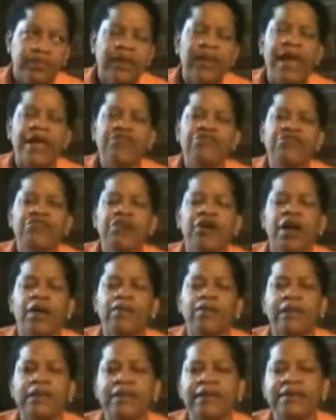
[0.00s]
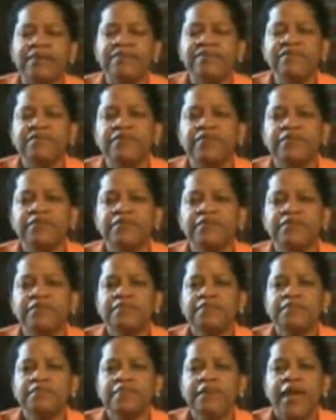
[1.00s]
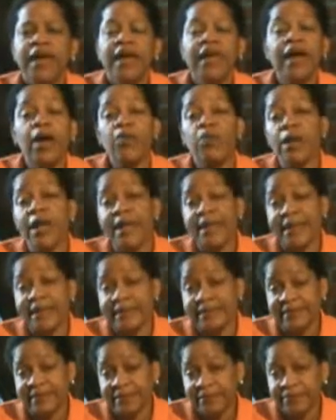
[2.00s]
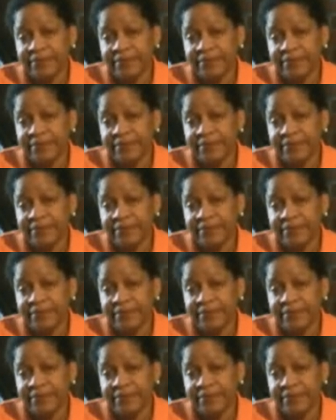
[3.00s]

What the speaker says: last year, I believe, and I read it.